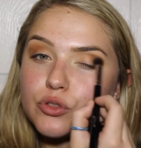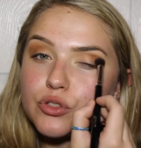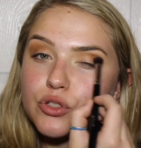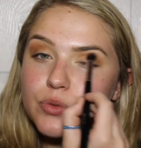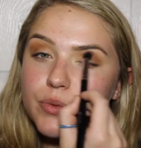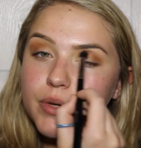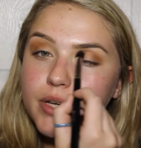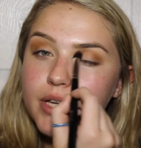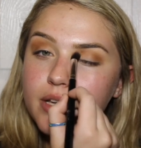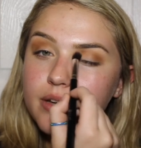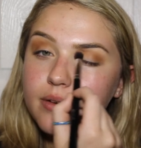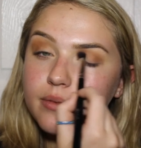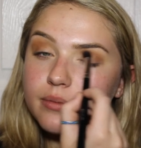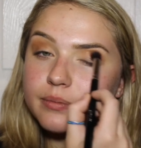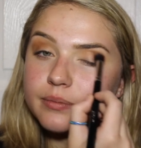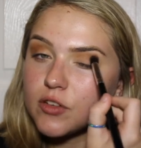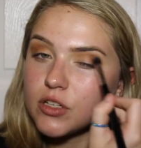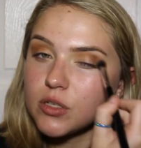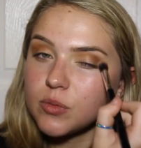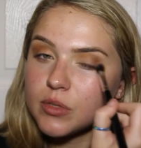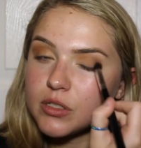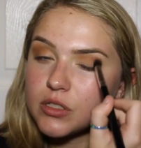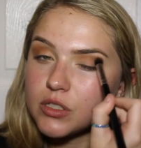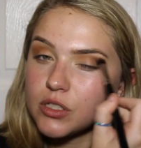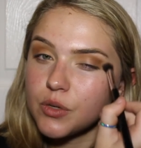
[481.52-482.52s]
do it I've
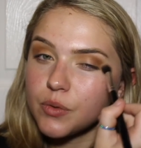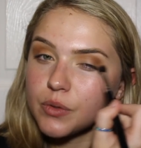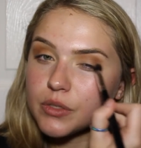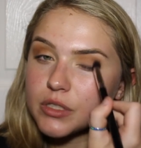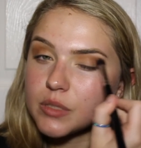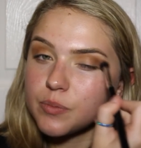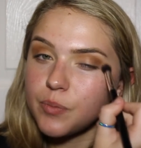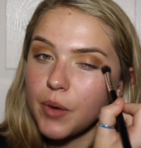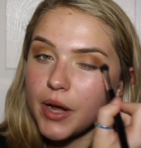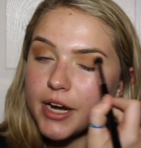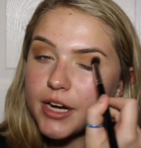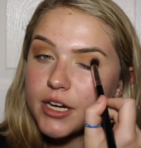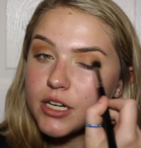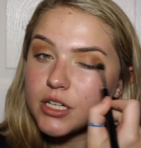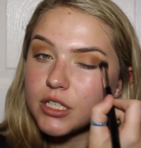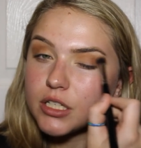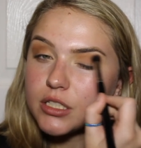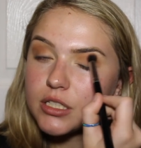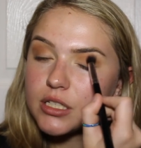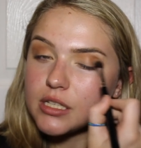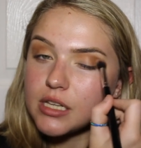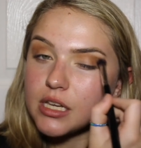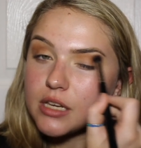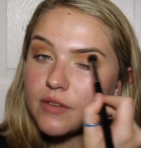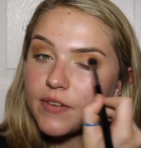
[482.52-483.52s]
just been so inspired to
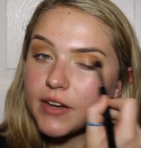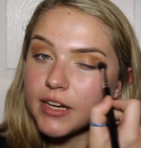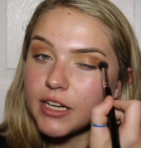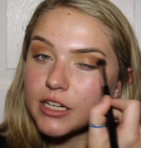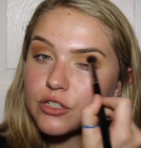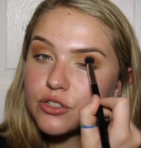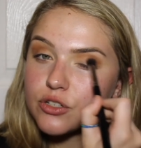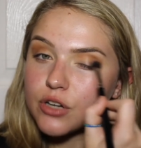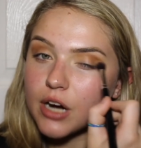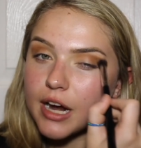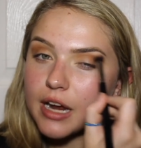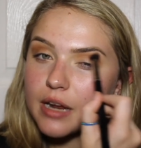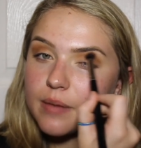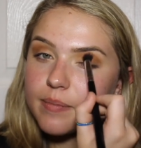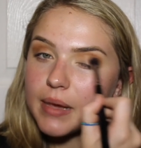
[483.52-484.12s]
see if I can try